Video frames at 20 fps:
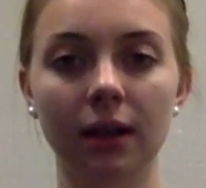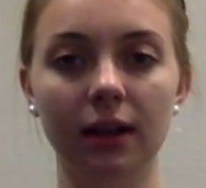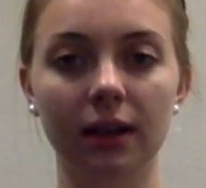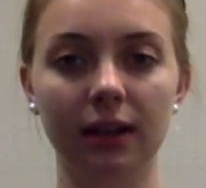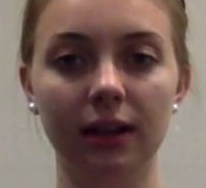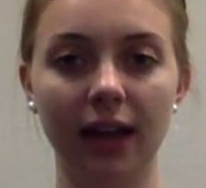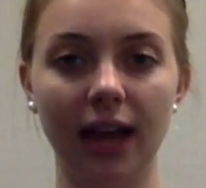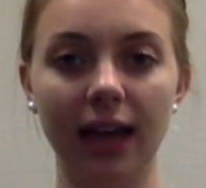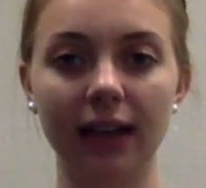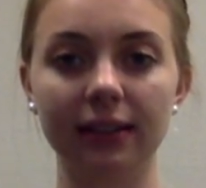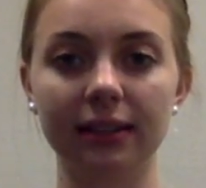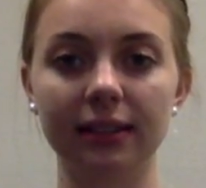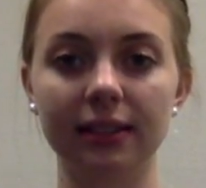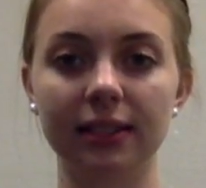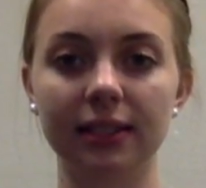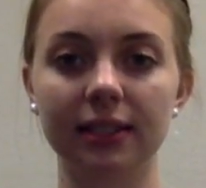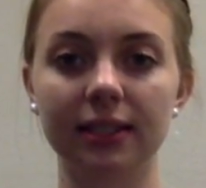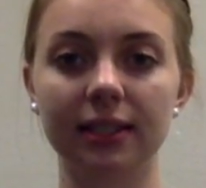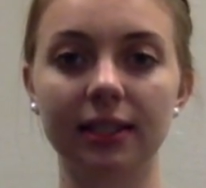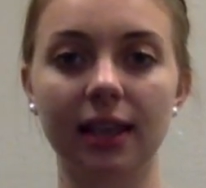
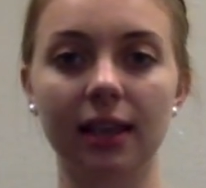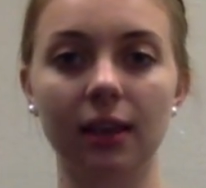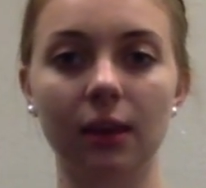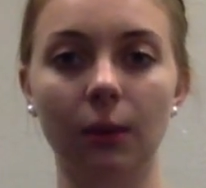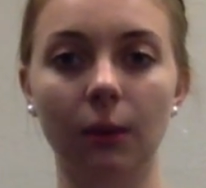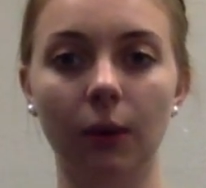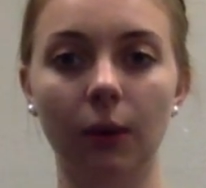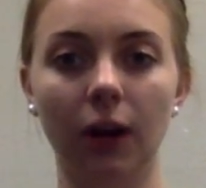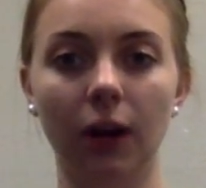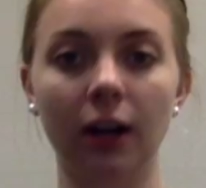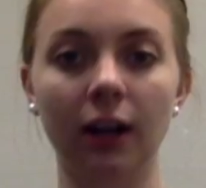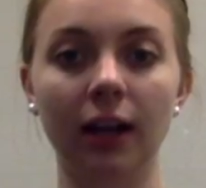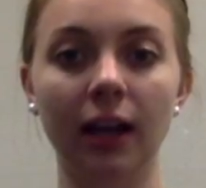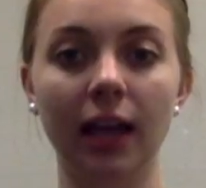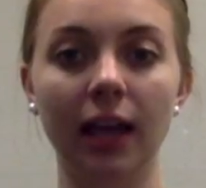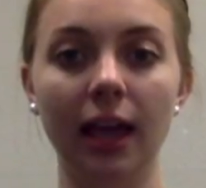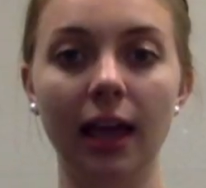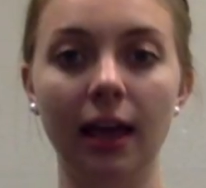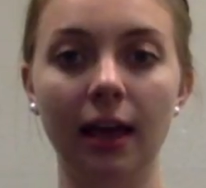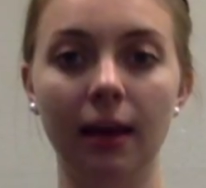Next, say the word
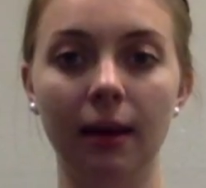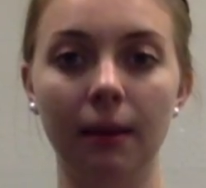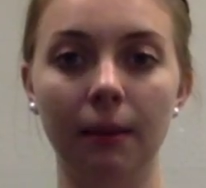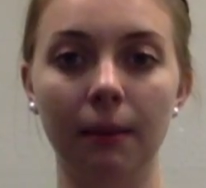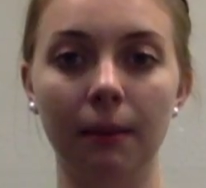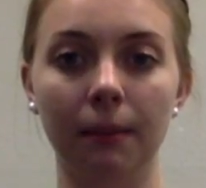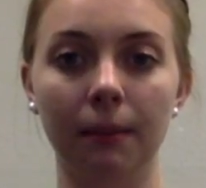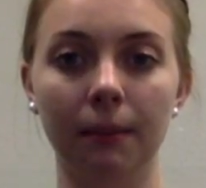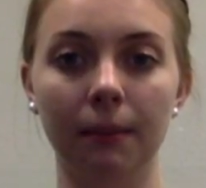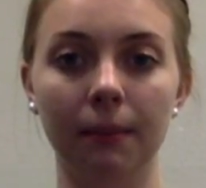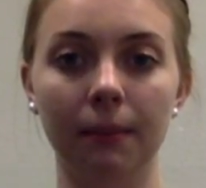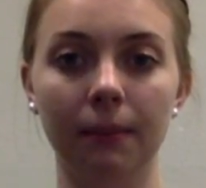im.